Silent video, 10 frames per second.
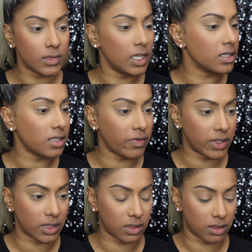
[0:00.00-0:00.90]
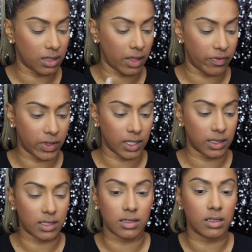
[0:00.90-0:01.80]
because I feel
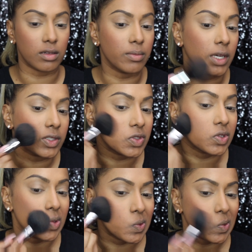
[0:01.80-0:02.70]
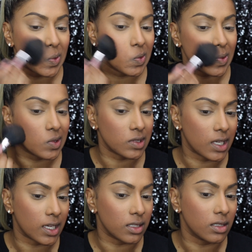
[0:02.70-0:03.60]
like that's a little much. Let's
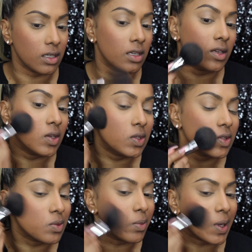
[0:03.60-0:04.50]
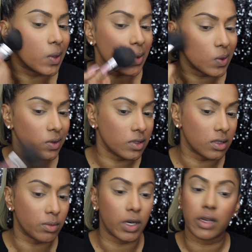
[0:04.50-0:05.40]
add some powder
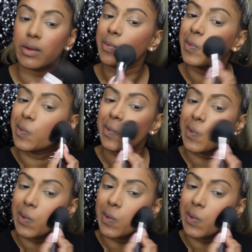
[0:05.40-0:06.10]
to the bottom